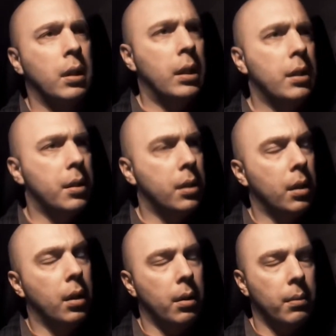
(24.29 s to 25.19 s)
and
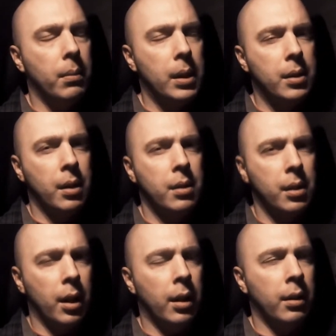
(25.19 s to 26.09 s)
my son's
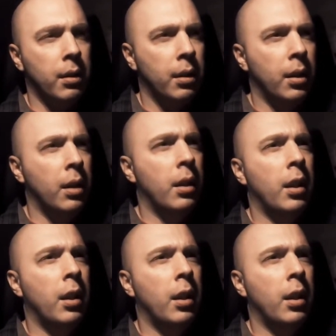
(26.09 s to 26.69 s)
9.